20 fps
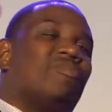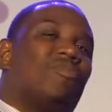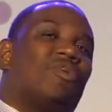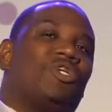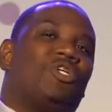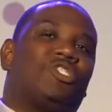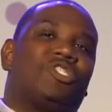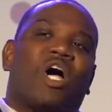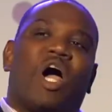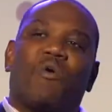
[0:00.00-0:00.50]

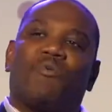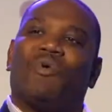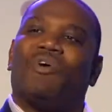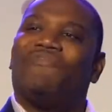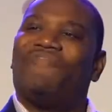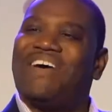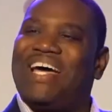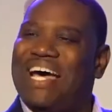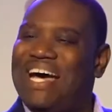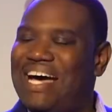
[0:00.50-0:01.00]
You start
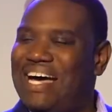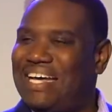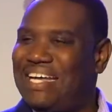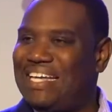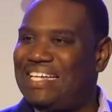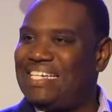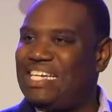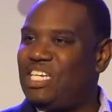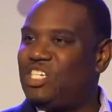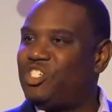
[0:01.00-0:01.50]
with an uh,
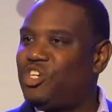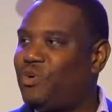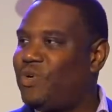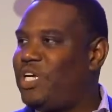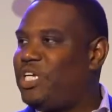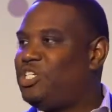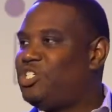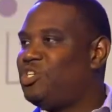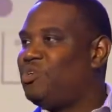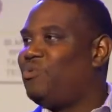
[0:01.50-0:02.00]
initial
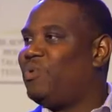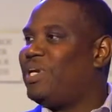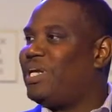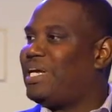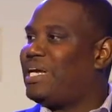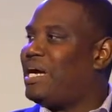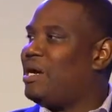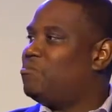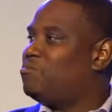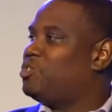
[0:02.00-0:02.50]
issue when
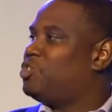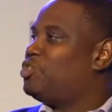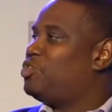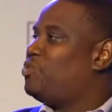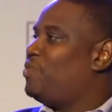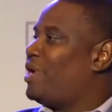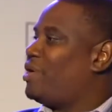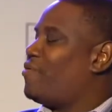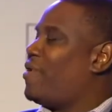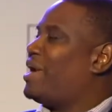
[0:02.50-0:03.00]
it comes
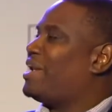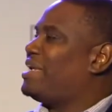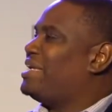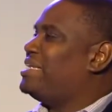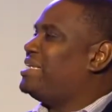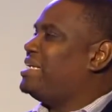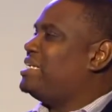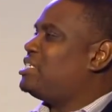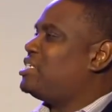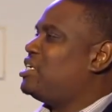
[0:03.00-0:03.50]
to a chronic
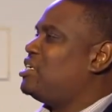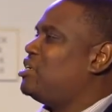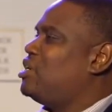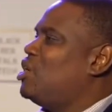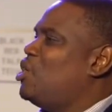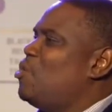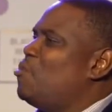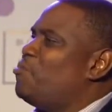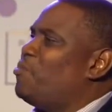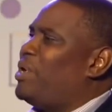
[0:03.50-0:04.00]
condition,
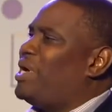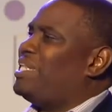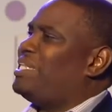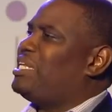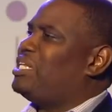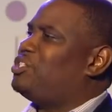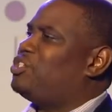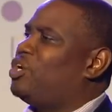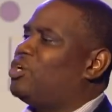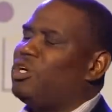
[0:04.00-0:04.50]
but
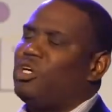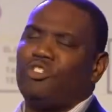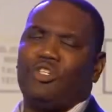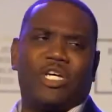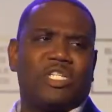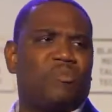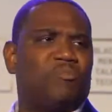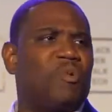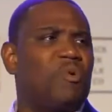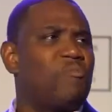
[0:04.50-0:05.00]
the total
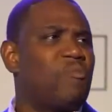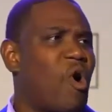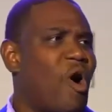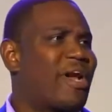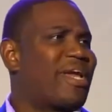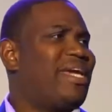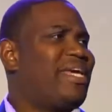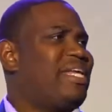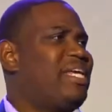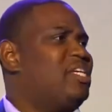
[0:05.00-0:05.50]
addressable
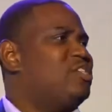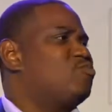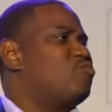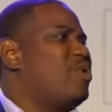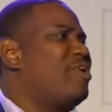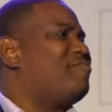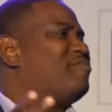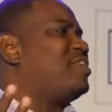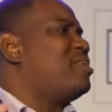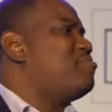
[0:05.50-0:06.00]
market is
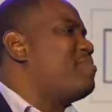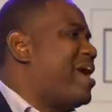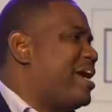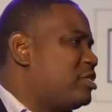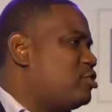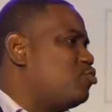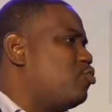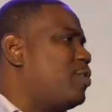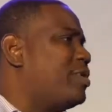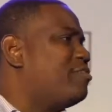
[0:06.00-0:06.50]
roughly
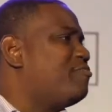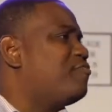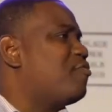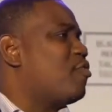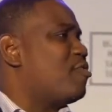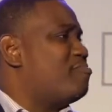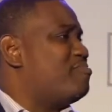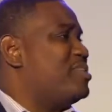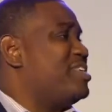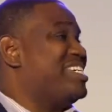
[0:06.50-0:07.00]
about
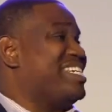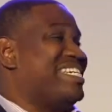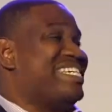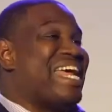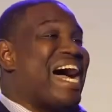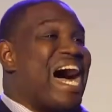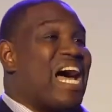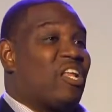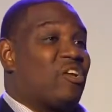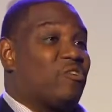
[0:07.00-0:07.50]
twenty-four billion
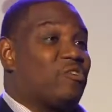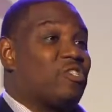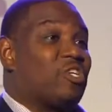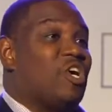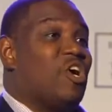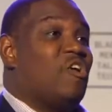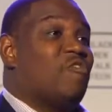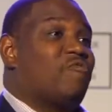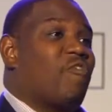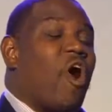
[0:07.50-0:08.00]
dollars
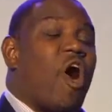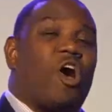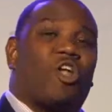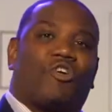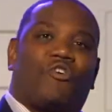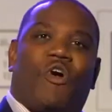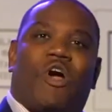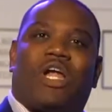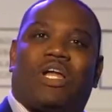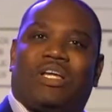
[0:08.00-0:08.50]
for all
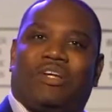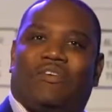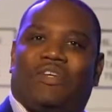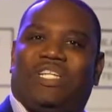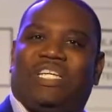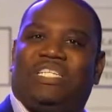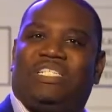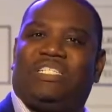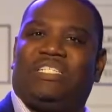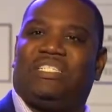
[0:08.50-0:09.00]
the chronic
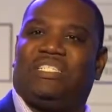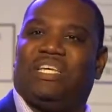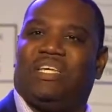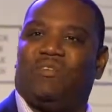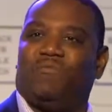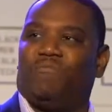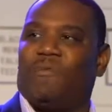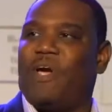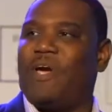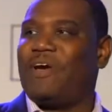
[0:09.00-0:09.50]
conditions
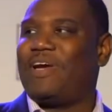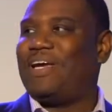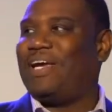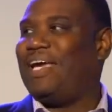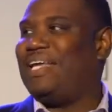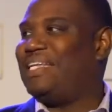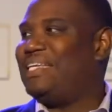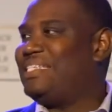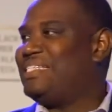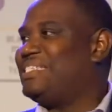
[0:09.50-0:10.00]
in America.
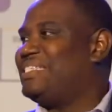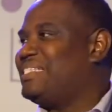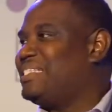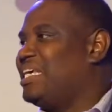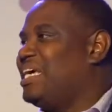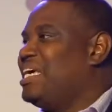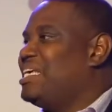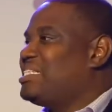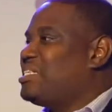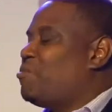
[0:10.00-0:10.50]
And this is
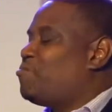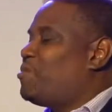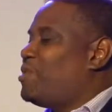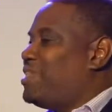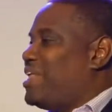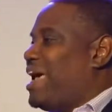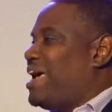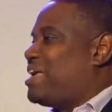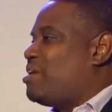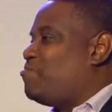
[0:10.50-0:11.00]

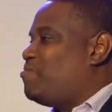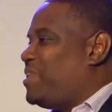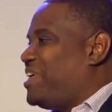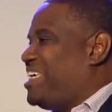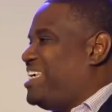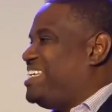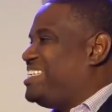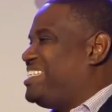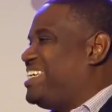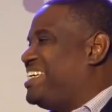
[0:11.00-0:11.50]
something that can be
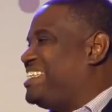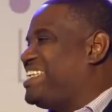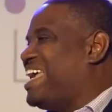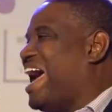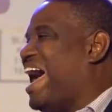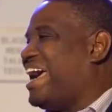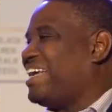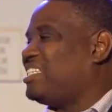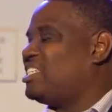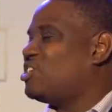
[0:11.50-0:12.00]
easily
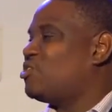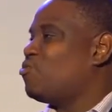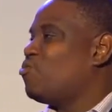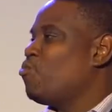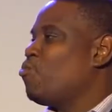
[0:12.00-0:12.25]
attacked.